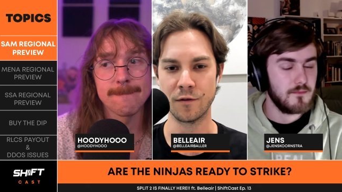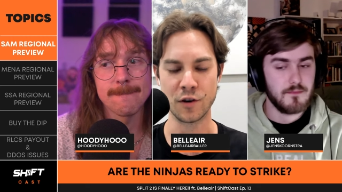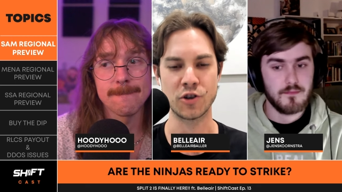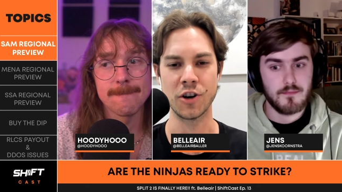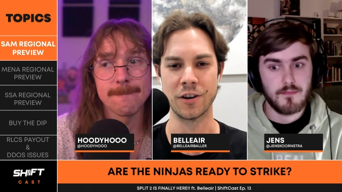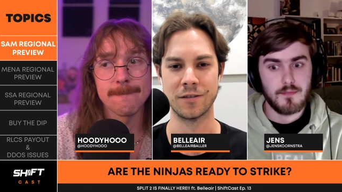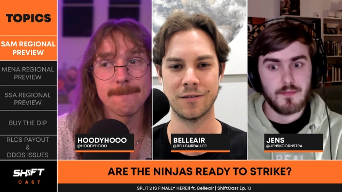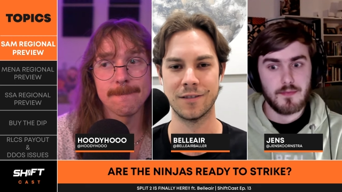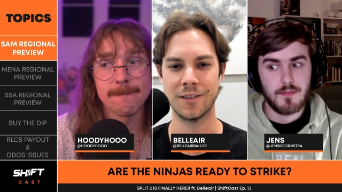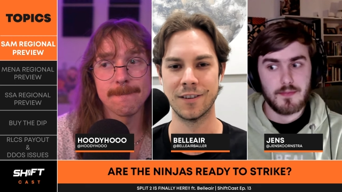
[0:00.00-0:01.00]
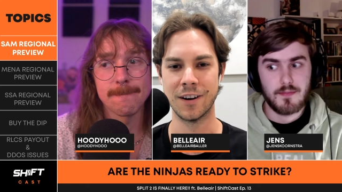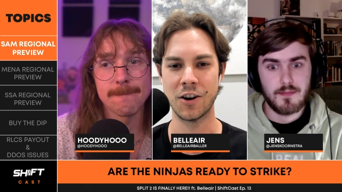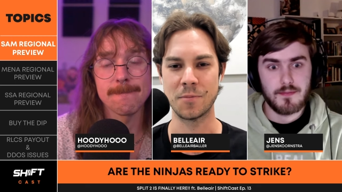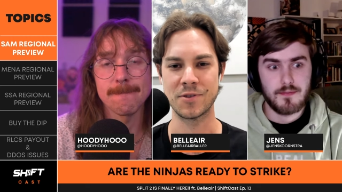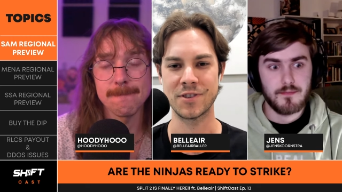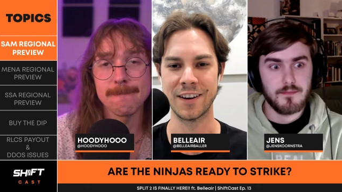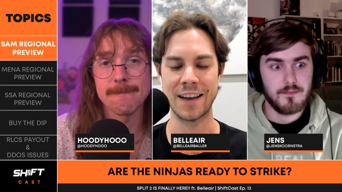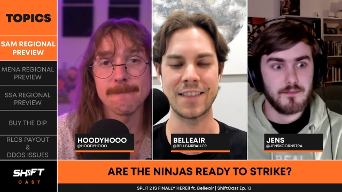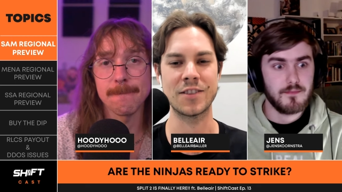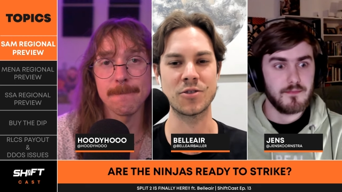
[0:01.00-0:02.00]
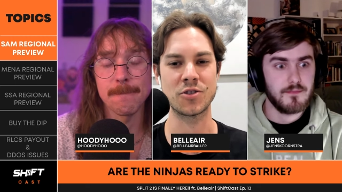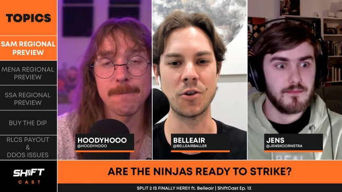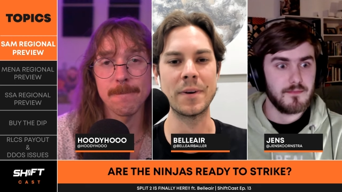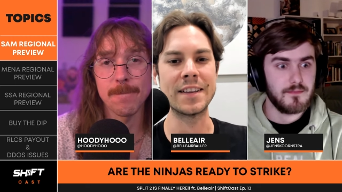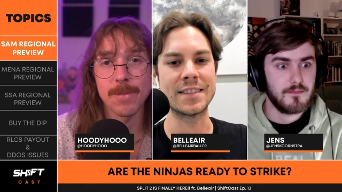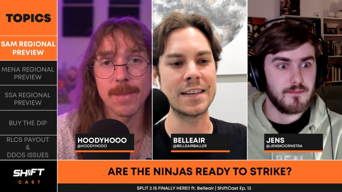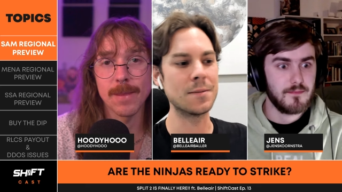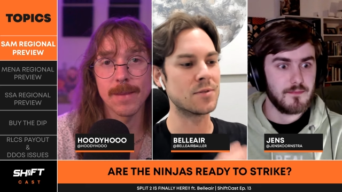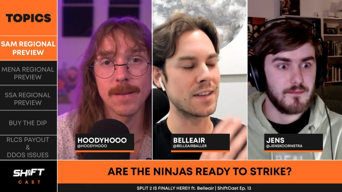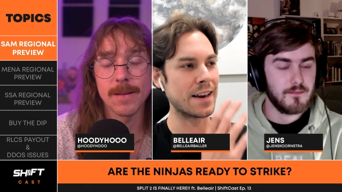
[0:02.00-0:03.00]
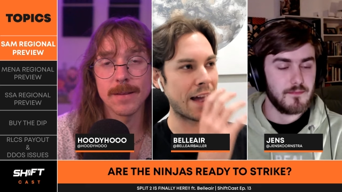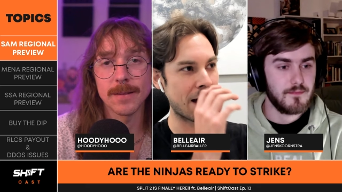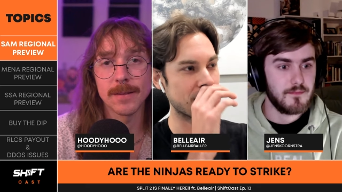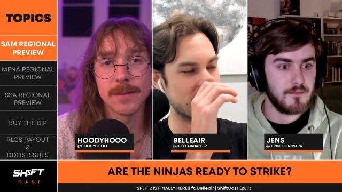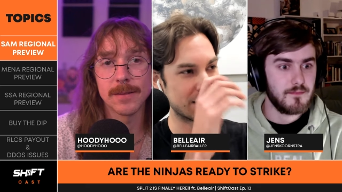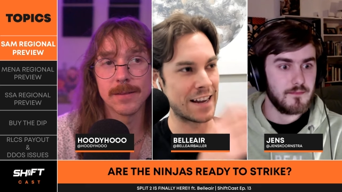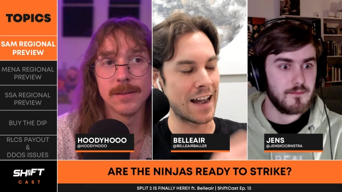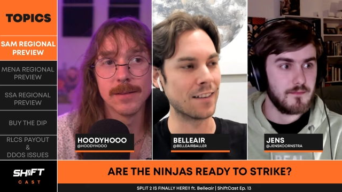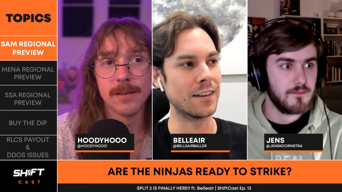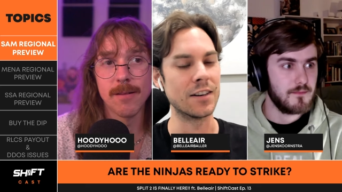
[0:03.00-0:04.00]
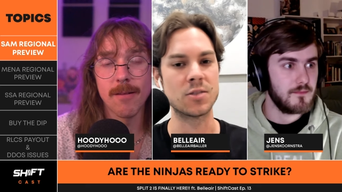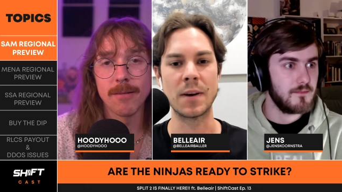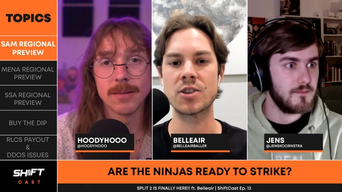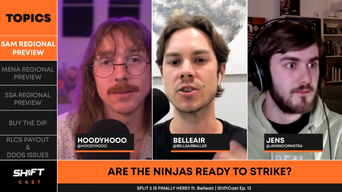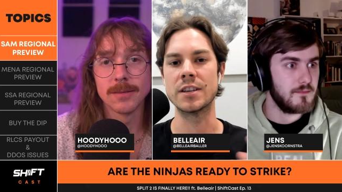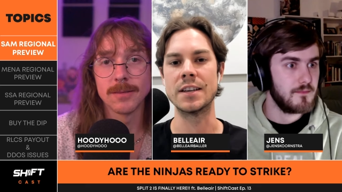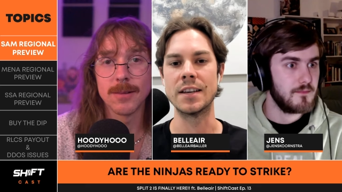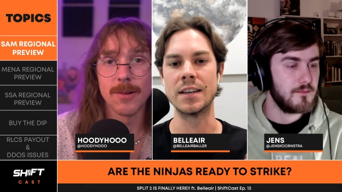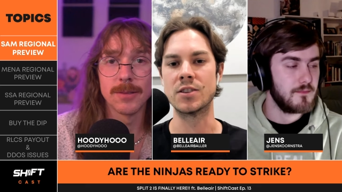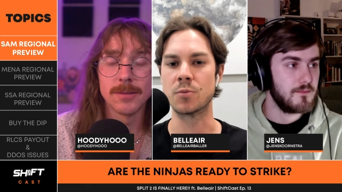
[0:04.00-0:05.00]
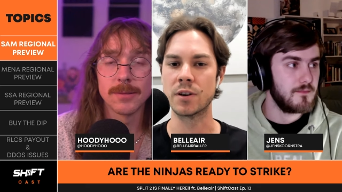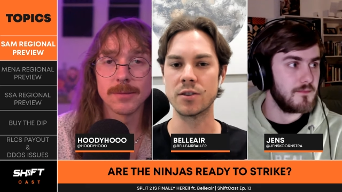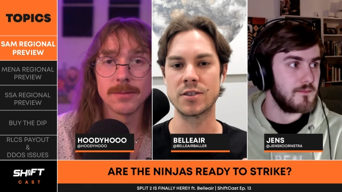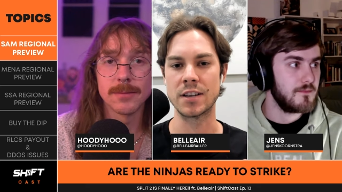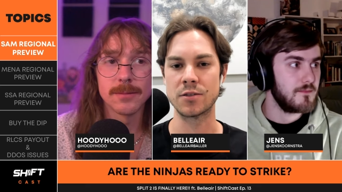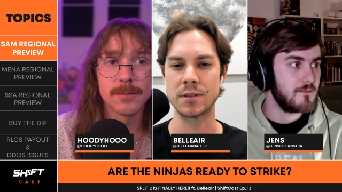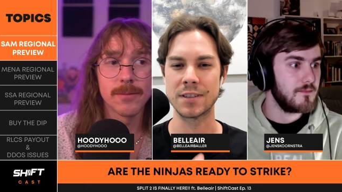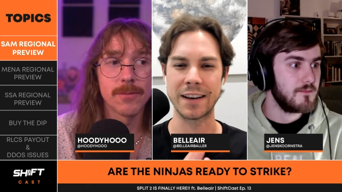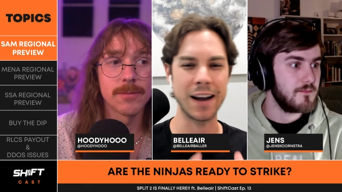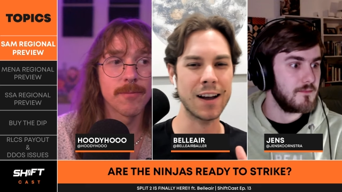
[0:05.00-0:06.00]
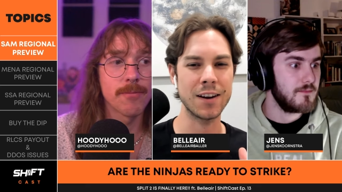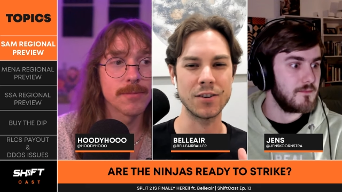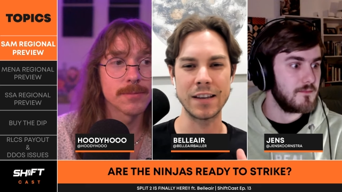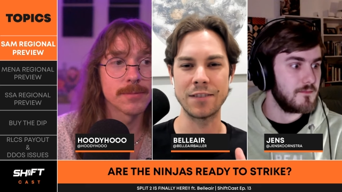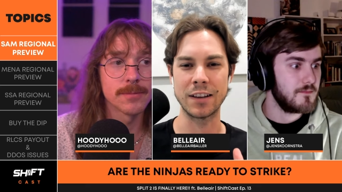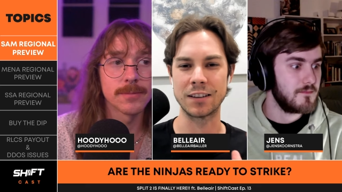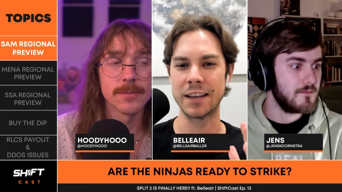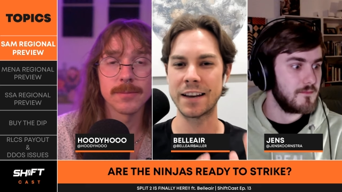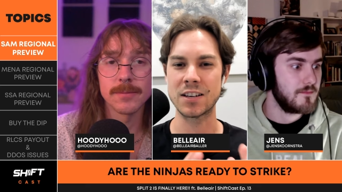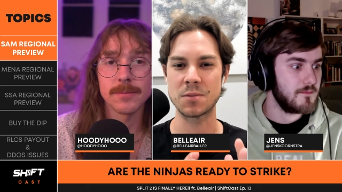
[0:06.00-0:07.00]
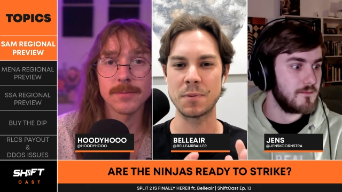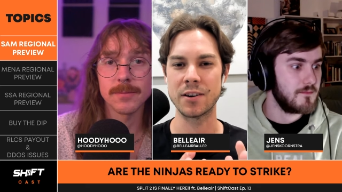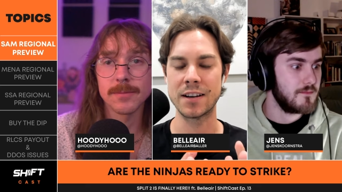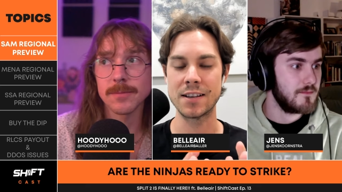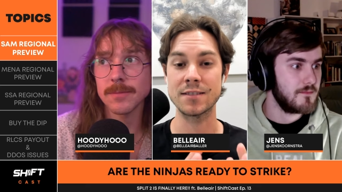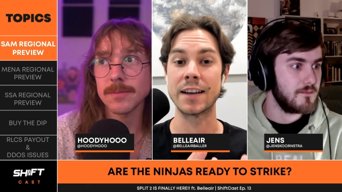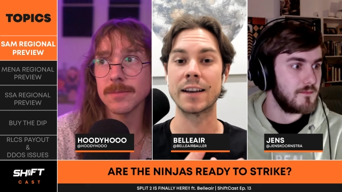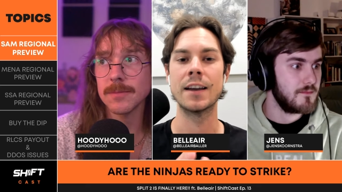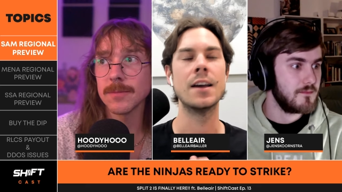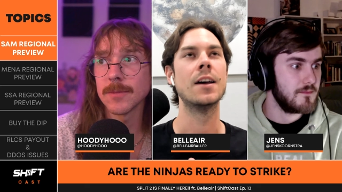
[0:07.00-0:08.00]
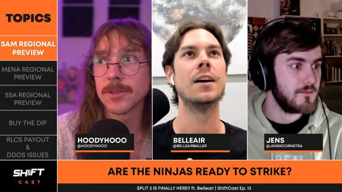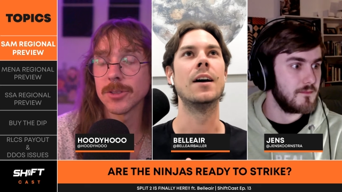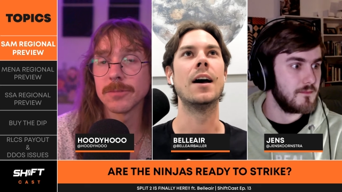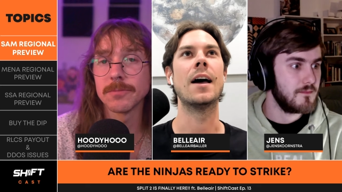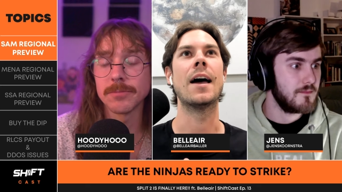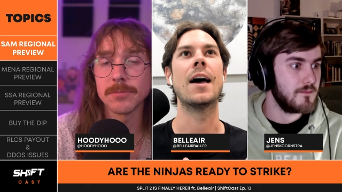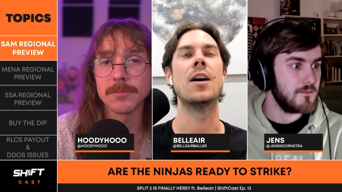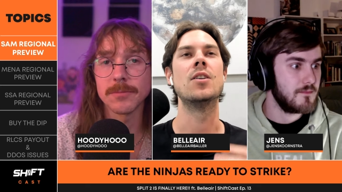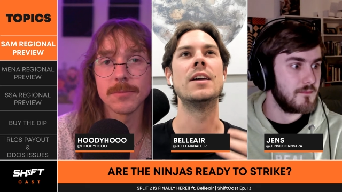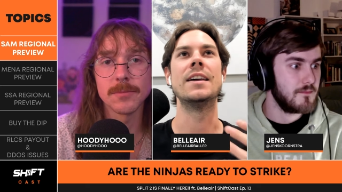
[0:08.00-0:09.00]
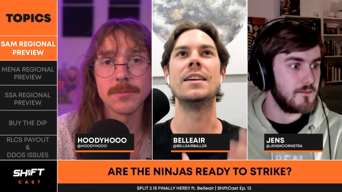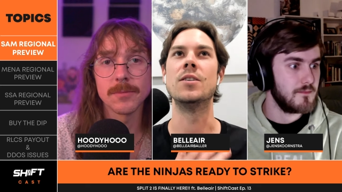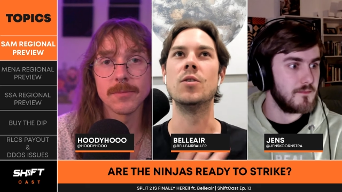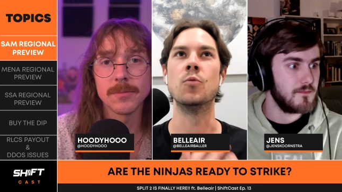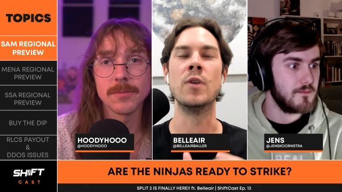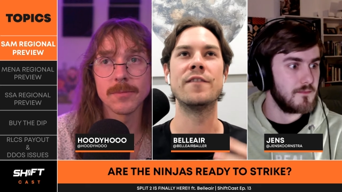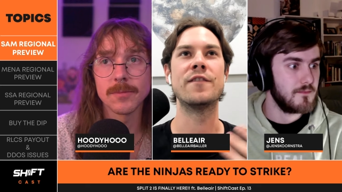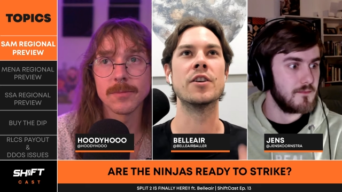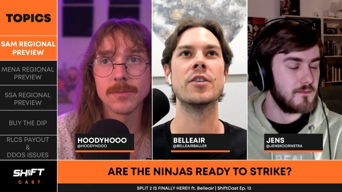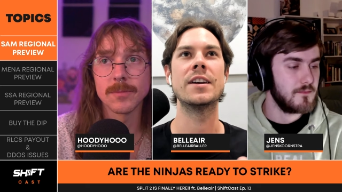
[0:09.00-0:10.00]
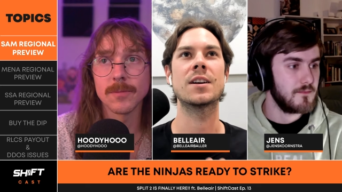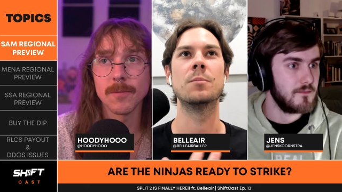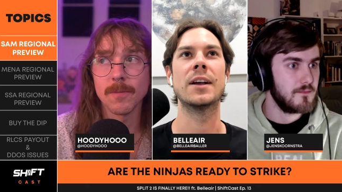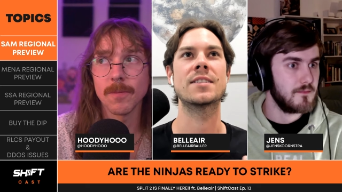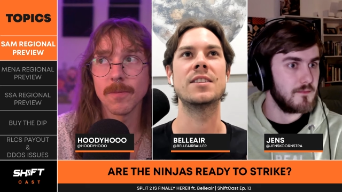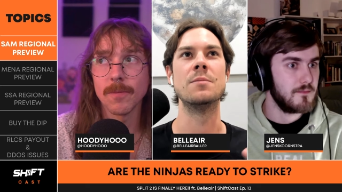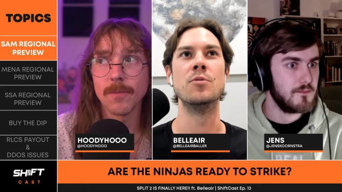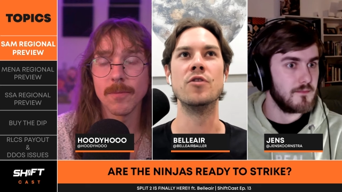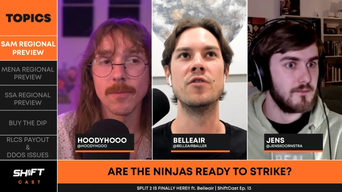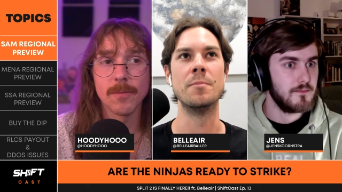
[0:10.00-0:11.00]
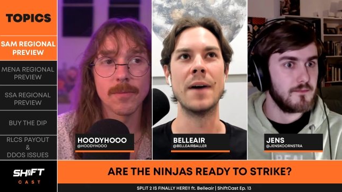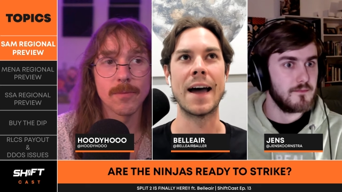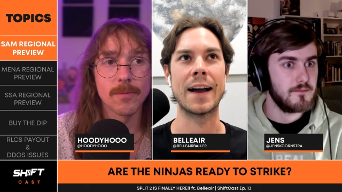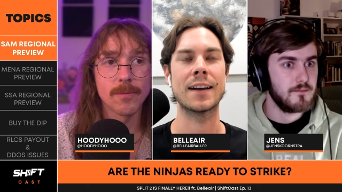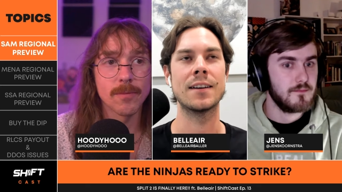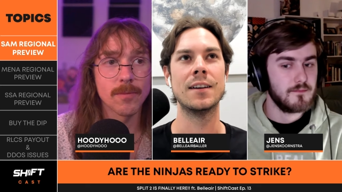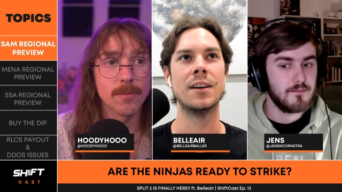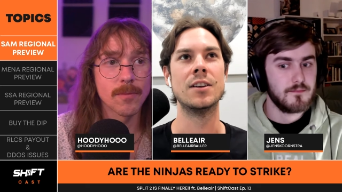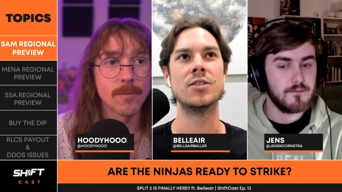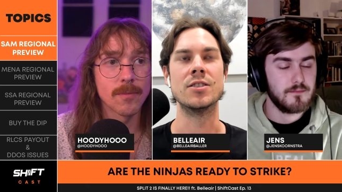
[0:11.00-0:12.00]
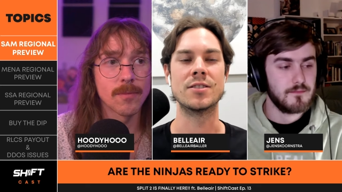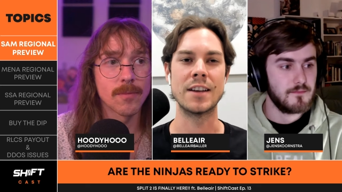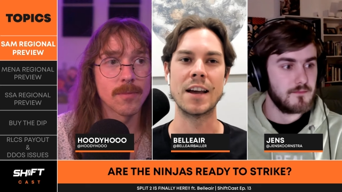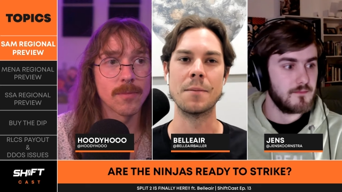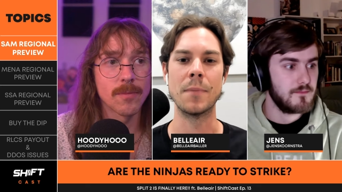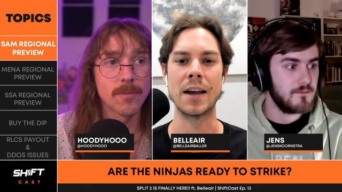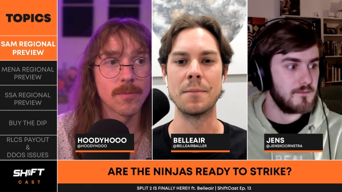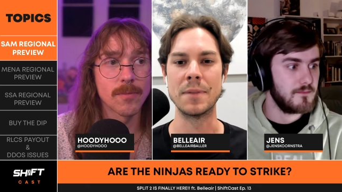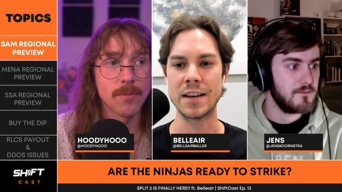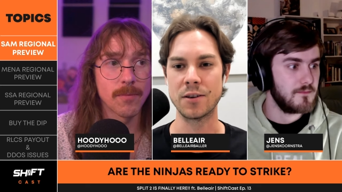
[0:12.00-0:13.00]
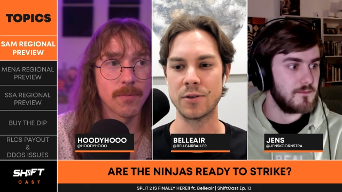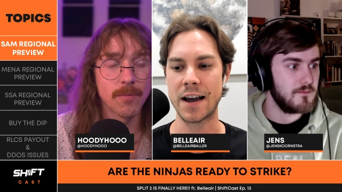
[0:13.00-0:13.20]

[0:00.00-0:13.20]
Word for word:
Speaker 1: For sure. 100%. I think there's so many teams that have the talent, especially it's one of those things where it's like, ah, do they have like LAN experience? Like, sure. It when Fury and Complexity moved back to SAM, my immediate